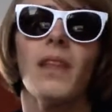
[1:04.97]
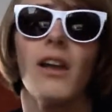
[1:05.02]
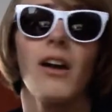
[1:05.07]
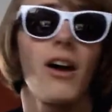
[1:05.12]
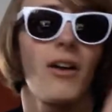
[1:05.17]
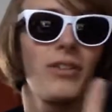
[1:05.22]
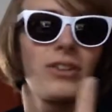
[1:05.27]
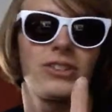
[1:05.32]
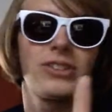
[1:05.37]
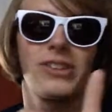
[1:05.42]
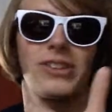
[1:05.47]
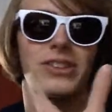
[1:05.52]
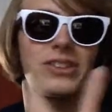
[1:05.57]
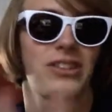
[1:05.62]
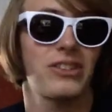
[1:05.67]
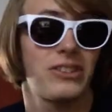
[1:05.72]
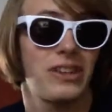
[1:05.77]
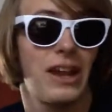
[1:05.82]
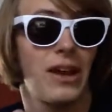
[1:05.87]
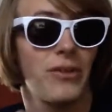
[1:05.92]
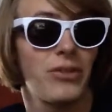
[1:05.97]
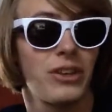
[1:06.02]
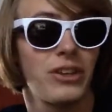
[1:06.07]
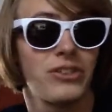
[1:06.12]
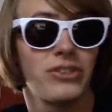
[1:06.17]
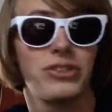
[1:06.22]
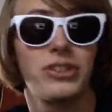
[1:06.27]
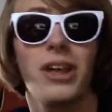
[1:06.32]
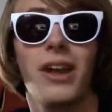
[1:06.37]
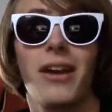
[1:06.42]
Obviously, this isn't how
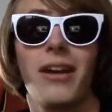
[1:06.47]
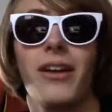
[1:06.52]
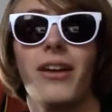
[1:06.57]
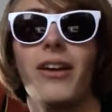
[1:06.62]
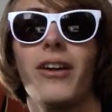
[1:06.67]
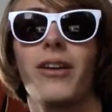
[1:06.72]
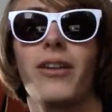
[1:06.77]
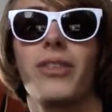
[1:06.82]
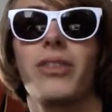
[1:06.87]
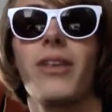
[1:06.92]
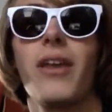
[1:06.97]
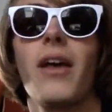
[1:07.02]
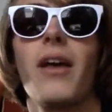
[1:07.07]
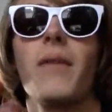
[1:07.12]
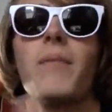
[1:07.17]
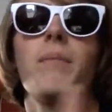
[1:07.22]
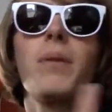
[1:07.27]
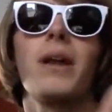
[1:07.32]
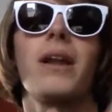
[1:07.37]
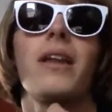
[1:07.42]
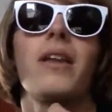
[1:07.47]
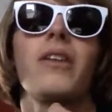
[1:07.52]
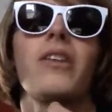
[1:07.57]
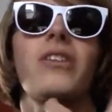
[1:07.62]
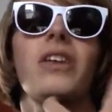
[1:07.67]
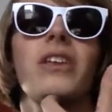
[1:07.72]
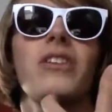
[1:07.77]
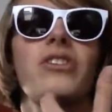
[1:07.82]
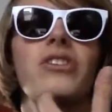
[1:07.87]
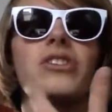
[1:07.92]
things are done on Earth, but
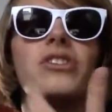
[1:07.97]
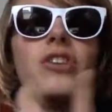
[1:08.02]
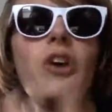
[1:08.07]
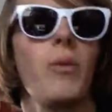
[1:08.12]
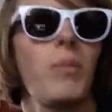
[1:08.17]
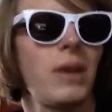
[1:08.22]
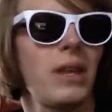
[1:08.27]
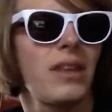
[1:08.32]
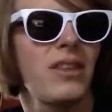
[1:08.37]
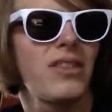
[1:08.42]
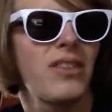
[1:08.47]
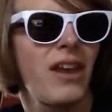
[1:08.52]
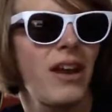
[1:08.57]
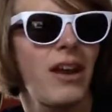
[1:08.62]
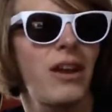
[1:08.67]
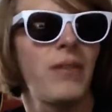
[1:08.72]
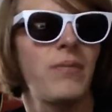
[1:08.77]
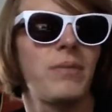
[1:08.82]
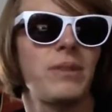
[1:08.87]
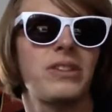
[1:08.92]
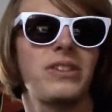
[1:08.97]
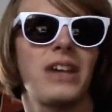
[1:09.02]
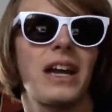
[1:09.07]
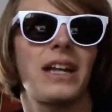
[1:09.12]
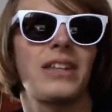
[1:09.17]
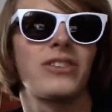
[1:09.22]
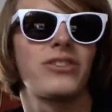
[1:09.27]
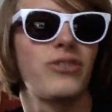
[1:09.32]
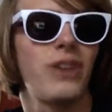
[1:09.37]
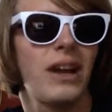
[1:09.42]
since nobody there
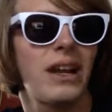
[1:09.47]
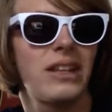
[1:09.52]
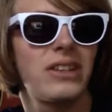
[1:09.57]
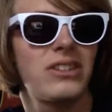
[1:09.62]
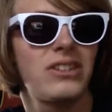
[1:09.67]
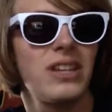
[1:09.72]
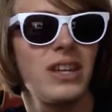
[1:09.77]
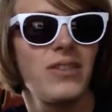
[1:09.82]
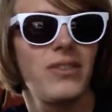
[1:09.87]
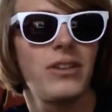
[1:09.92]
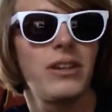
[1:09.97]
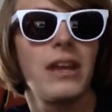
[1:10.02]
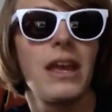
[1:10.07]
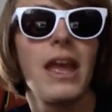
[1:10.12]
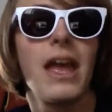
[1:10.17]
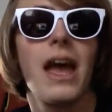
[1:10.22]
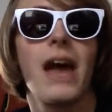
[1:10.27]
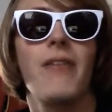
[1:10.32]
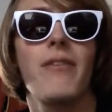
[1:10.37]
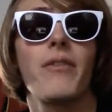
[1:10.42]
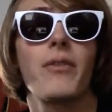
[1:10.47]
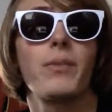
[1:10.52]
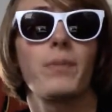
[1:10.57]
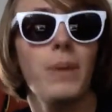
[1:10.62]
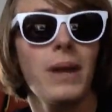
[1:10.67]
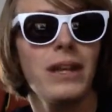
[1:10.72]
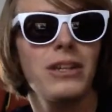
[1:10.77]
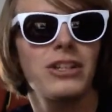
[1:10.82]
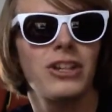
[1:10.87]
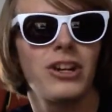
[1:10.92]
besides Greg and Steven have ever
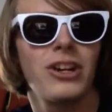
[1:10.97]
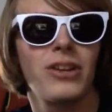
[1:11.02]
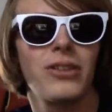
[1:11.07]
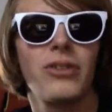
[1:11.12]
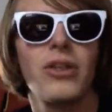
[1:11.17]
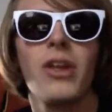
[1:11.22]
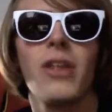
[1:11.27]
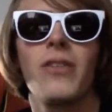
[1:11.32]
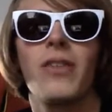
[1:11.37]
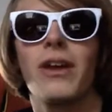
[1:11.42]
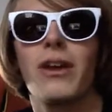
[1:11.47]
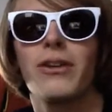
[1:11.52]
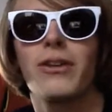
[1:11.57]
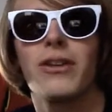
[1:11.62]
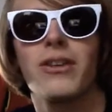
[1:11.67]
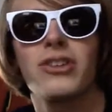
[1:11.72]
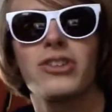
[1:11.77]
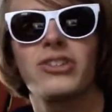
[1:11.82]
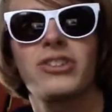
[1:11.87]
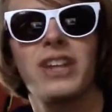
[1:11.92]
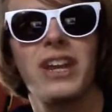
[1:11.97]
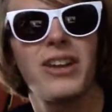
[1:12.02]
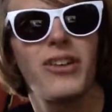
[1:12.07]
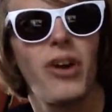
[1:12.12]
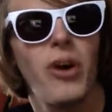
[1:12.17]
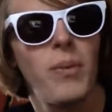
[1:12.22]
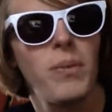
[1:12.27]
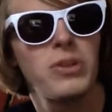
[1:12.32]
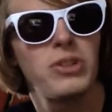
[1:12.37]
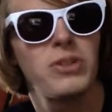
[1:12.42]
been to Earth, they don't understand a
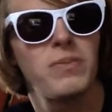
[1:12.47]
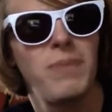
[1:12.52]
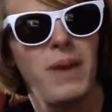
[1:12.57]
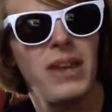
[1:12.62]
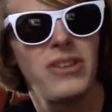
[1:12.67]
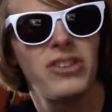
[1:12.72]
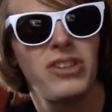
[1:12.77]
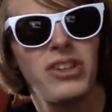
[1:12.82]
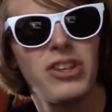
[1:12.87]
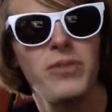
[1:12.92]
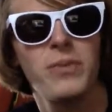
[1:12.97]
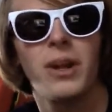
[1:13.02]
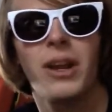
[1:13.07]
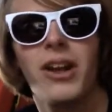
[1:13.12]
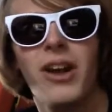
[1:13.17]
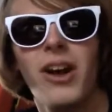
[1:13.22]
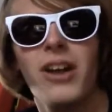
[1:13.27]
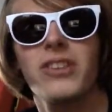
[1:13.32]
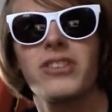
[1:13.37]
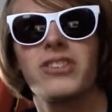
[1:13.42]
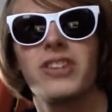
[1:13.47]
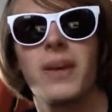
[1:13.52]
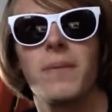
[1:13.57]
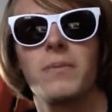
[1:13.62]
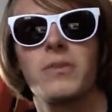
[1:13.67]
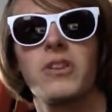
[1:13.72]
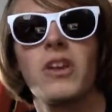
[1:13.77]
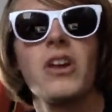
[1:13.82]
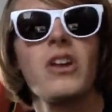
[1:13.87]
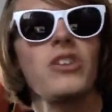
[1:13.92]
whole bunch of basic human
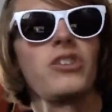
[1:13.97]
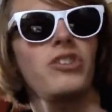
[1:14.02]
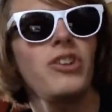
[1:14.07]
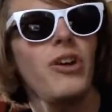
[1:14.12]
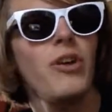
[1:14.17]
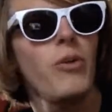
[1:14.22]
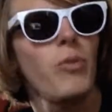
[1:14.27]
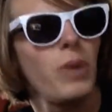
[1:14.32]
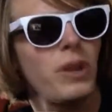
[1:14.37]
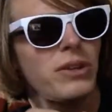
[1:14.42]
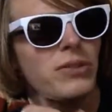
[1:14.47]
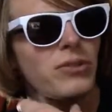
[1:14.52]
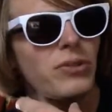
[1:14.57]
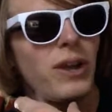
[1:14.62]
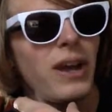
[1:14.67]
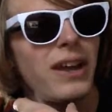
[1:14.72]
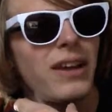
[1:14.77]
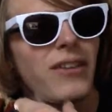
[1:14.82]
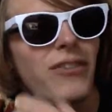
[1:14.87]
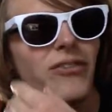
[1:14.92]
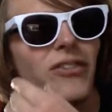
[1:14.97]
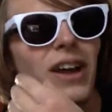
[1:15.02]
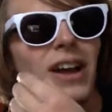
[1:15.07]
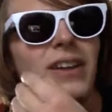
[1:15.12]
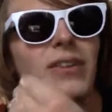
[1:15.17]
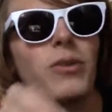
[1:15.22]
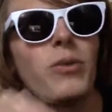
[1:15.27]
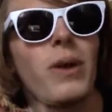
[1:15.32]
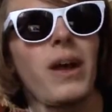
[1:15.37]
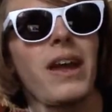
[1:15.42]
concepts. So, when trying to
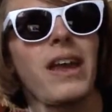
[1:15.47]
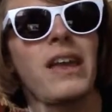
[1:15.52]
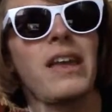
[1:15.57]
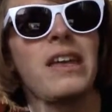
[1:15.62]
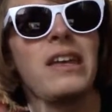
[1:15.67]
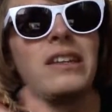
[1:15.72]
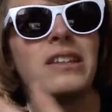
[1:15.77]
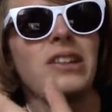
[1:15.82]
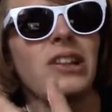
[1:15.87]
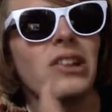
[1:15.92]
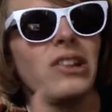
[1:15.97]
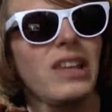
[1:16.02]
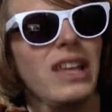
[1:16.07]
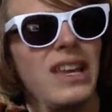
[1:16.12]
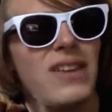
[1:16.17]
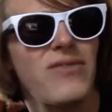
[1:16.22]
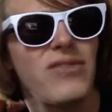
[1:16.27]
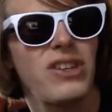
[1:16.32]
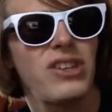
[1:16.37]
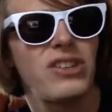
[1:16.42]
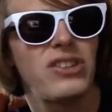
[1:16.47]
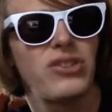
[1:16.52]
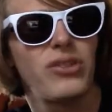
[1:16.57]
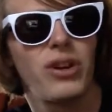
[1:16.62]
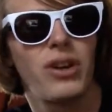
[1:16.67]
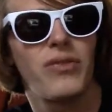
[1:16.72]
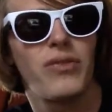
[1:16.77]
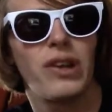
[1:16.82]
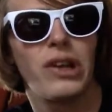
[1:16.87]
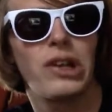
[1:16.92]
find a way to leave this
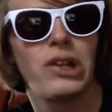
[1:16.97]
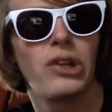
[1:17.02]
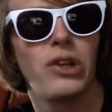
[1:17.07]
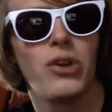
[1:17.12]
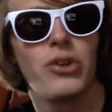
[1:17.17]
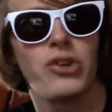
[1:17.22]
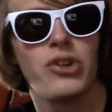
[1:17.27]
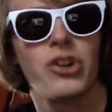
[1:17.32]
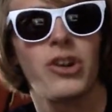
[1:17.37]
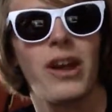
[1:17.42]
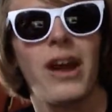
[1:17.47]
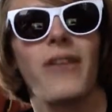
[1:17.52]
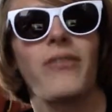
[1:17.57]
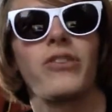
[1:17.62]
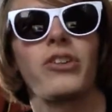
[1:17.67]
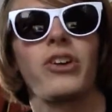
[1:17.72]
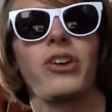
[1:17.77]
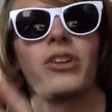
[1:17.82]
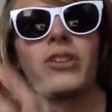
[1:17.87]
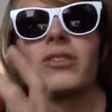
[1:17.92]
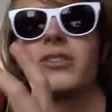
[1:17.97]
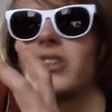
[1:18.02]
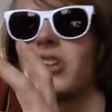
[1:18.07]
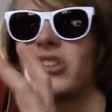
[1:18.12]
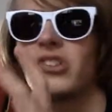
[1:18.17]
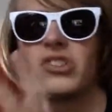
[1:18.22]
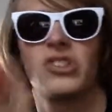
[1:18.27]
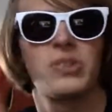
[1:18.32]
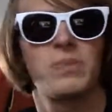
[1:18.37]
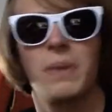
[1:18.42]
sort of enclosure after
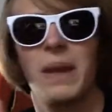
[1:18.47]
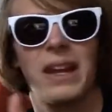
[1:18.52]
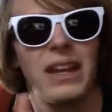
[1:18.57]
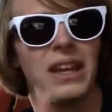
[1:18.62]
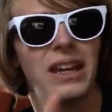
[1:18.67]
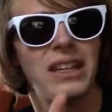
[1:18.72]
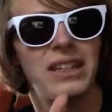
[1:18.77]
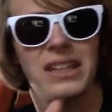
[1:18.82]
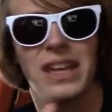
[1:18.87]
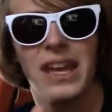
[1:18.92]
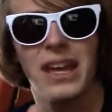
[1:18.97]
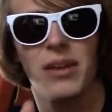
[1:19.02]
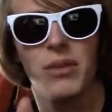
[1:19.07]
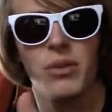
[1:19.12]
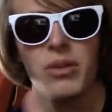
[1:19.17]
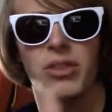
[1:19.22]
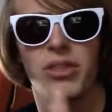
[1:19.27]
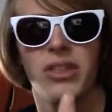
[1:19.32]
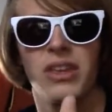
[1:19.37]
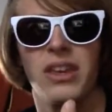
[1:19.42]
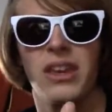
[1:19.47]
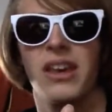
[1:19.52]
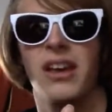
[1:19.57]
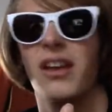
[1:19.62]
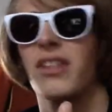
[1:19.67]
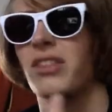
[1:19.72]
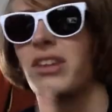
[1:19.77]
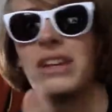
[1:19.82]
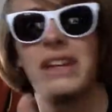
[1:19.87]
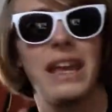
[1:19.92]
just spending a day with
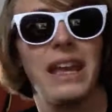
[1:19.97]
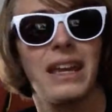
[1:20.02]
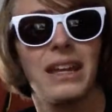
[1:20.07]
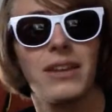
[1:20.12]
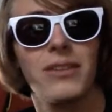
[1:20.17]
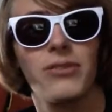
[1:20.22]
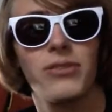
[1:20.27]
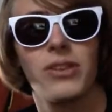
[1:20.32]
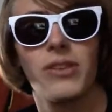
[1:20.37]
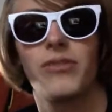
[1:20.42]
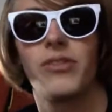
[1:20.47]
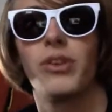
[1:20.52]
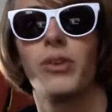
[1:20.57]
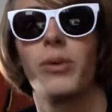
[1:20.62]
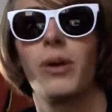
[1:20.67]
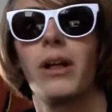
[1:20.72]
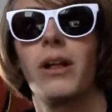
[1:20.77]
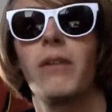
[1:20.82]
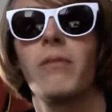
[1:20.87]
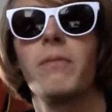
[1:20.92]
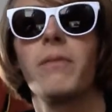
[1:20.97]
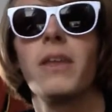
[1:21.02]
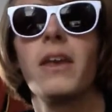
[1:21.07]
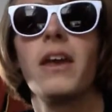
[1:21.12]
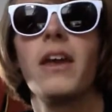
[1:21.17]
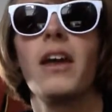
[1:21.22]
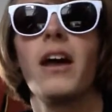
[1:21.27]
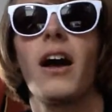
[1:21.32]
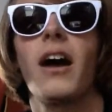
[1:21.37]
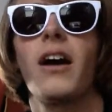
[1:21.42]
the natives, if you will,
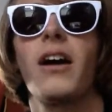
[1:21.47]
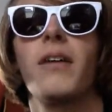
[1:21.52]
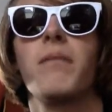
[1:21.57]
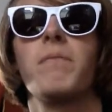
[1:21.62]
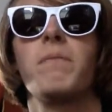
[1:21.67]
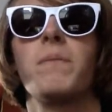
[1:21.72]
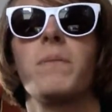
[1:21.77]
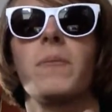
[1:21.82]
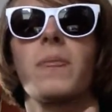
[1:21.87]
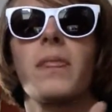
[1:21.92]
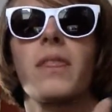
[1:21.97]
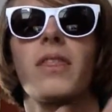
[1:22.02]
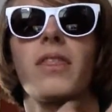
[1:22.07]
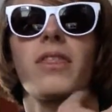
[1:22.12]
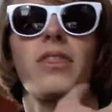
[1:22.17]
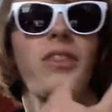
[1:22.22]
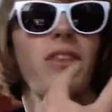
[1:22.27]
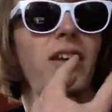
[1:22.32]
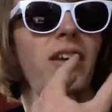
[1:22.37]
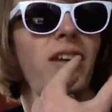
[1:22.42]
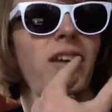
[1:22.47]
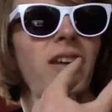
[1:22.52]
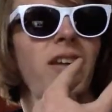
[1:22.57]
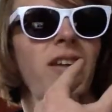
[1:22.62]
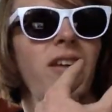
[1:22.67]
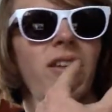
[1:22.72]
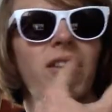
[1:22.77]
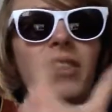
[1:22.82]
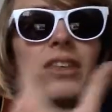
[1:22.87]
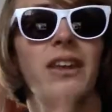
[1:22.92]

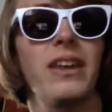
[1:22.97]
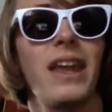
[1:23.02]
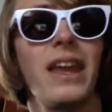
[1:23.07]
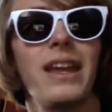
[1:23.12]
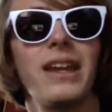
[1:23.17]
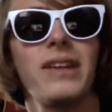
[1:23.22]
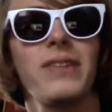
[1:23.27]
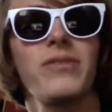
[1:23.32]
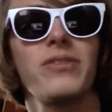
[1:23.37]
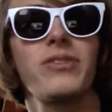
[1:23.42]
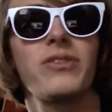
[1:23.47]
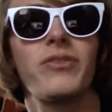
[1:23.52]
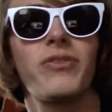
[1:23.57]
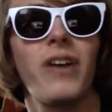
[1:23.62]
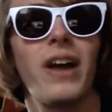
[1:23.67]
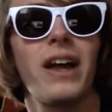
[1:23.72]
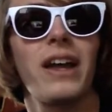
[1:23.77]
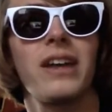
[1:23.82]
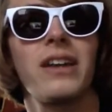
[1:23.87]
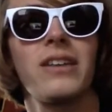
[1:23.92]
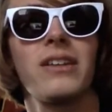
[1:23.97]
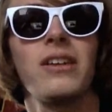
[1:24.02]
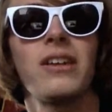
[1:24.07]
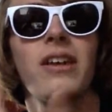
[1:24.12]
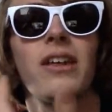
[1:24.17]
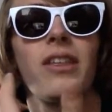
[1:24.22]
the natives find